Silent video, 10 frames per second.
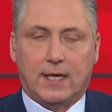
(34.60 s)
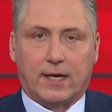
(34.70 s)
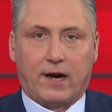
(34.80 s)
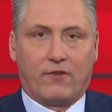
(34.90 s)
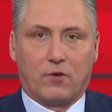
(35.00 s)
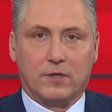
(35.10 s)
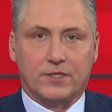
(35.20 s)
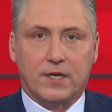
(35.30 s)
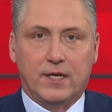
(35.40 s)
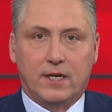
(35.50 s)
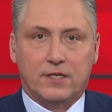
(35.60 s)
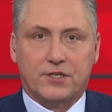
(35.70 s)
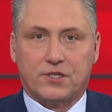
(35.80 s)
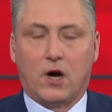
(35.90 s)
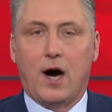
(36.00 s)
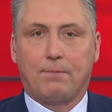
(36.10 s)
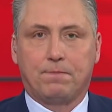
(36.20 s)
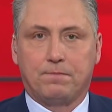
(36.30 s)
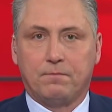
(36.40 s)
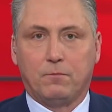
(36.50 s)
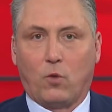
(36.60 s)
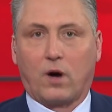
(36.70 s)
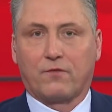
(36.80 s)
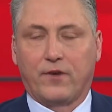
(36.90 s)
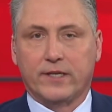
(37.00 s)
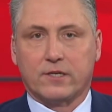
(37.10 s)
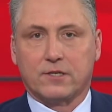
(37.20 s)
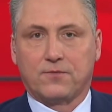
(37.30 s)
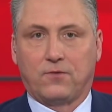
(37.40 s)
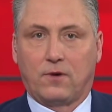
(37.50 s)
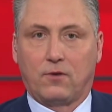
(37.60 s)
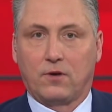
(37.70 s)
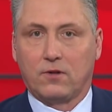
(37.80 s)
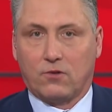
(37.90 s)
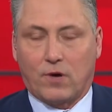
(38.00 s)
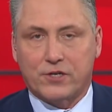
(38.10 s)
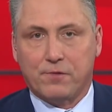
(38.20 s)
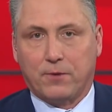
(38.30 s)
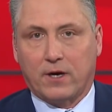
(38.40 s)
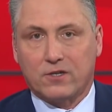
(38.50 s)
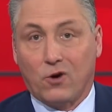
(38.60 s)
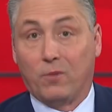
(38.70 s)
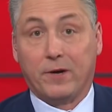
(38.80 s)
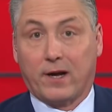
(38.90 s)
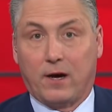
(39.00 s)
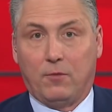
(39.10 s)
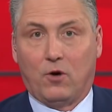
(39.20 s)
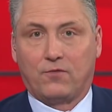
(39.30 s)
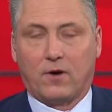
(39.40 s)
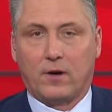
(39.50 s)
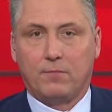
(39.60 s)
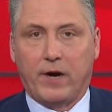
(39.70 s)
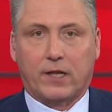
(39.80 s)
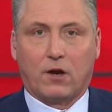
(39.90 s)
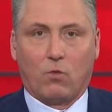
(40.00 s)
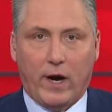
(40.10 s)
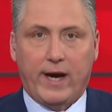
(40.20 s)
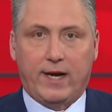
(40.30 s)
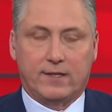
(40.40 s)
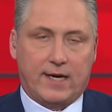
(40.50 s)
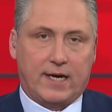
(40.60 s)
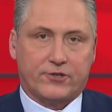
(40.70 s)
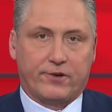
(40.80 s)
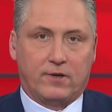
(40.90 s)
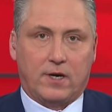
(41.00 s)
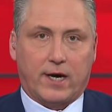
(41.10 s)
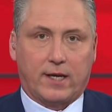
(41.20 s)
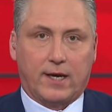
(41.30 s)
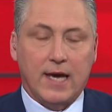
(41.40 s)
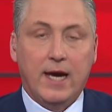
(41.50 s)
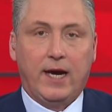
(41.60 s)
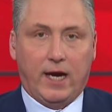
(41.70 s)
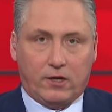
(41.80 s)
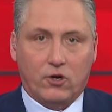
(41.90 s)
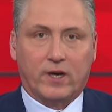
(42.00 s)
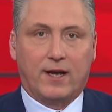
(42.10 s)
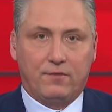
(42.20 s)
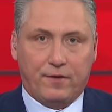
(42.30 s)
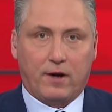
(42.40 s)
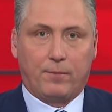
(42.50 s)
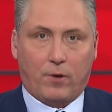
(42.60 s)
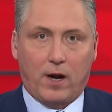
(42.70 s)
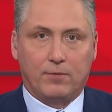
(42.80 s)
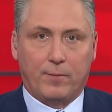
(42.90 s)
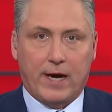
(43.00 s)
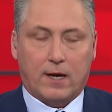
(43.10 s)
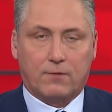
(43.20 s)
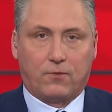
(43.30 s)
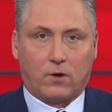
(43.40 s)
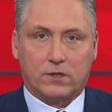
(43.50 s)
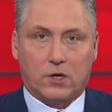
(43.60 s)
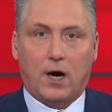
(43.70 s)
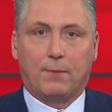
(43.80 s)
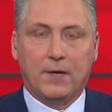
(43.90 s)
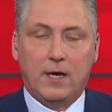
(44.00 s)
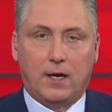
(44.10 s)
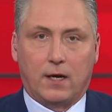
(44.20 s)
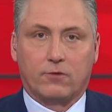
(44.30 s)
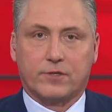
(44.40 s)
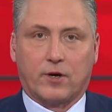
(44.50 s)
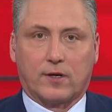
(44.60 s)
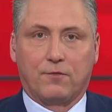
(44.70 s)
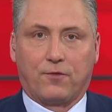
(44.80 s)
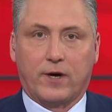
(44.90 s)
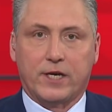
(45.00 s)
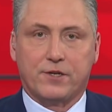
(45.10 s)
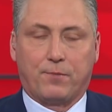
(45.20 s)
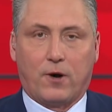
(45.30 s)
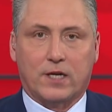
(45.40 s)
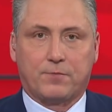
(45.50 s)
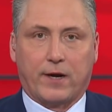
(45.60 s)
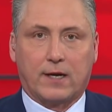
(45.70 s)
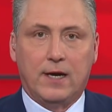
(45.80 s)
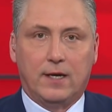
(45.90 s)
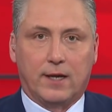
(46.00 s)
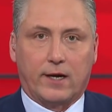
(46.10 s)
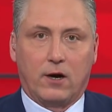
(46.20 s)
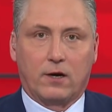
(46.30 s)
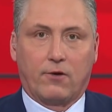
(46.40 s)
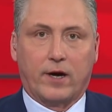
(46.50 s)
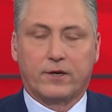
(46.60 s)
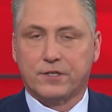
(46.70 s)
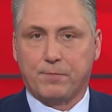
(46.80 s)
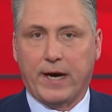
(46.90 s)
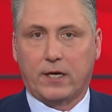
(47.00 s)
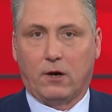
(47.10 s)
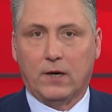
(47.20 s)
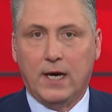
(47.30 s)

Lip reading: governments stop work visas for the Russian players hoping to come over and make their way in the National Hockey League? It could get very problematic for a top unrestricted free agent prospect like Andrei Kuzmenko.